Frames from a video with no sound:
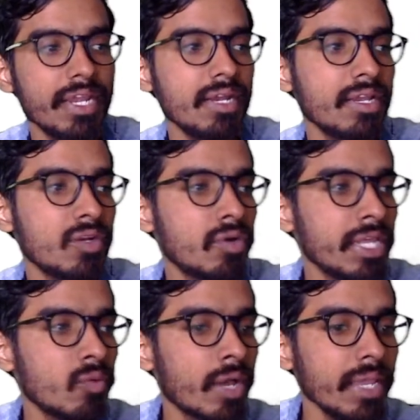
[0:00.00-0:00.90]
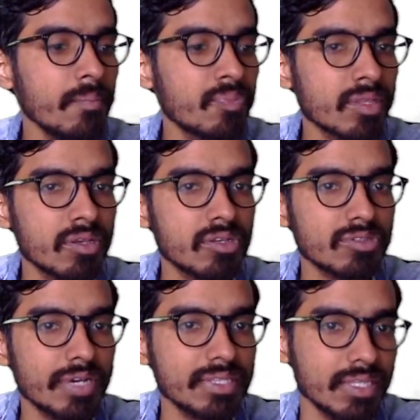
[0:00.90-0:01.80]
Into dy. So
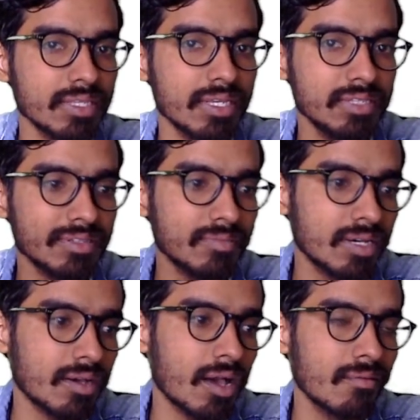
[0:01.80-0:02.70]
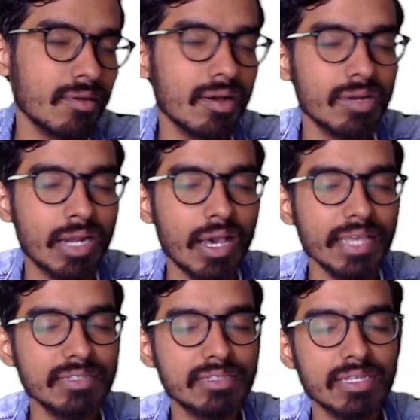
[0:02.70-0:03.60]
I think there is some
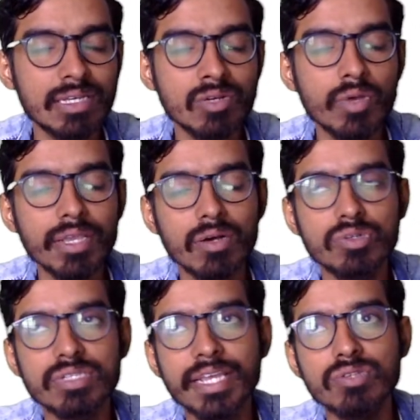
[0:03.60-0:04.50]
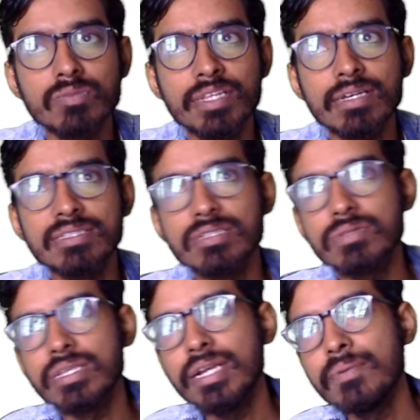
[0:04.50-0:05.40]
noise going outside, so please adjust with
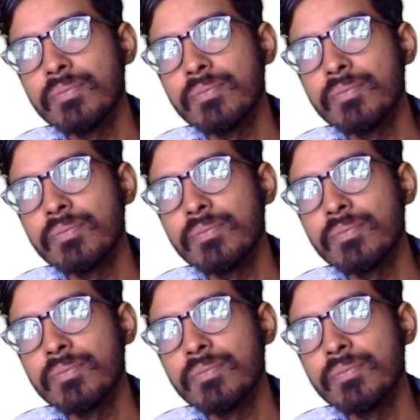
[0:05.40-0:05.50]
that.